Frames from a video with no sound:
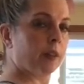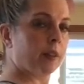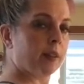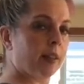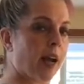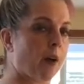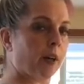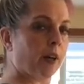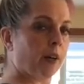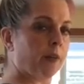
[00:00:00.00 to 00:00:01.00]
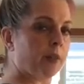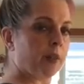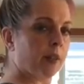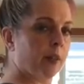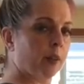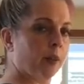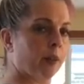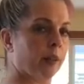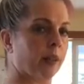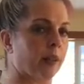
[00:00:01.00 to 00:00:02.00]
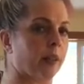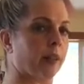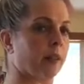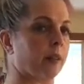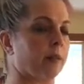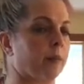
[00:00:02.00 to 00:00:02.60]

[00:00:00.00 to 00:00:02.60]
See how it curves? Here.